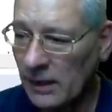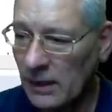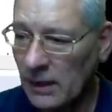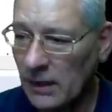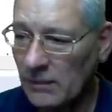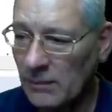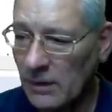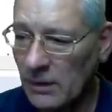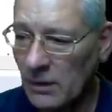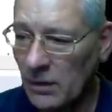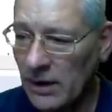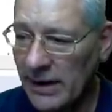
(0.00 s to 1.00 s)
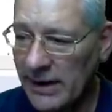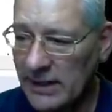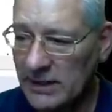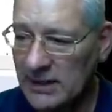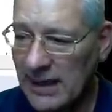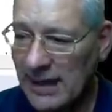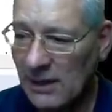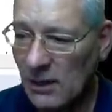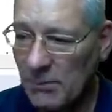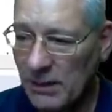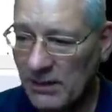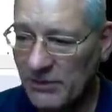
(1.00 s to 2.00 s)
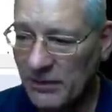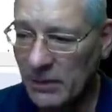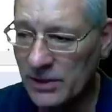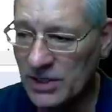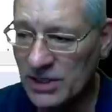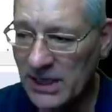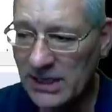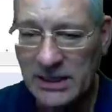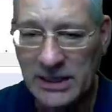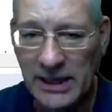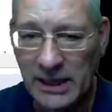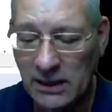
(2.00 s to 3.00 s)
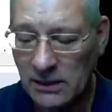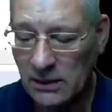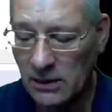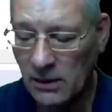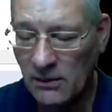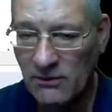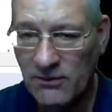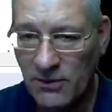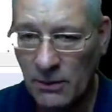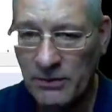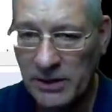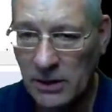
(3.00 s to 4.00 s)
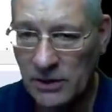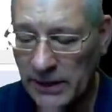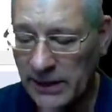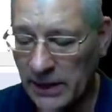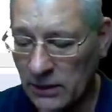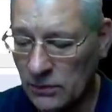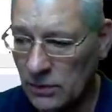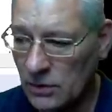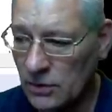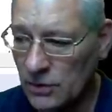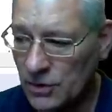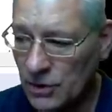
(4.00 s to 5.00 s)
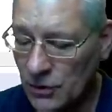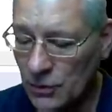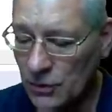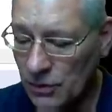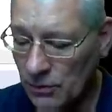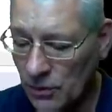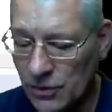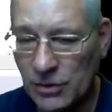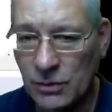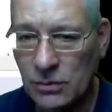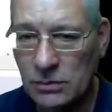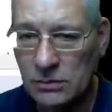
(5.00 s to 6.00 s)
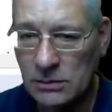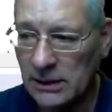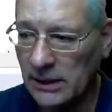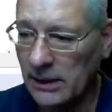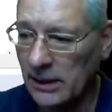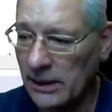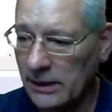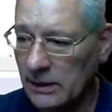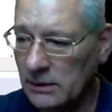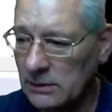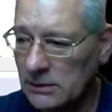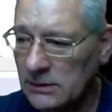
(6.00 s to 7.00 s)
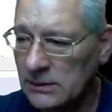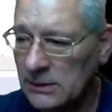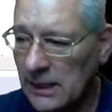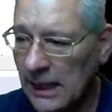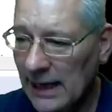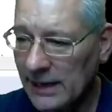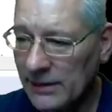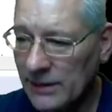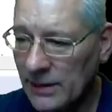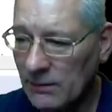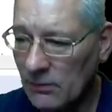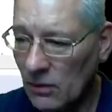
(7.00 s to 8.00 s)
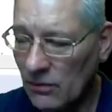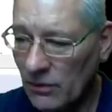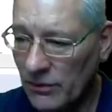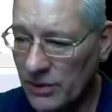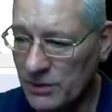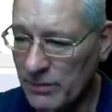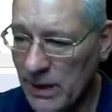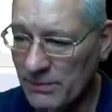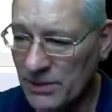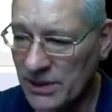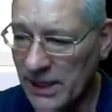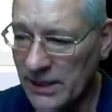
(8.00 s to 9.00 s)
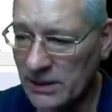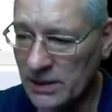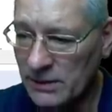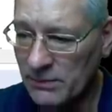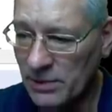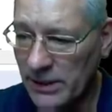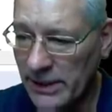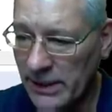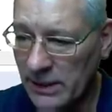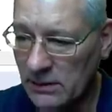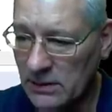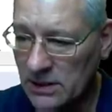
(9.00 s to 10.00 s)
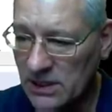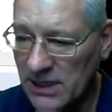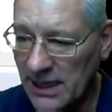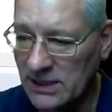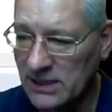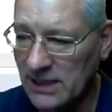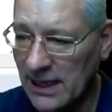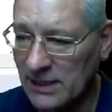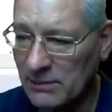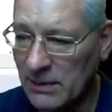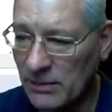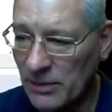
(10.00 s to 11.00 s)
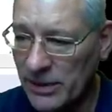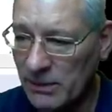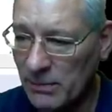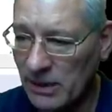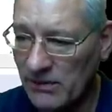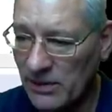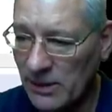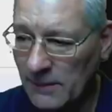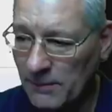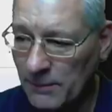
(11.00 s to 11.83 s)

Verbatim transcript: Um, here's our buffer that we're sending from the Arduino to the module, okay? And um, this memset simply sets that memory, the buffer,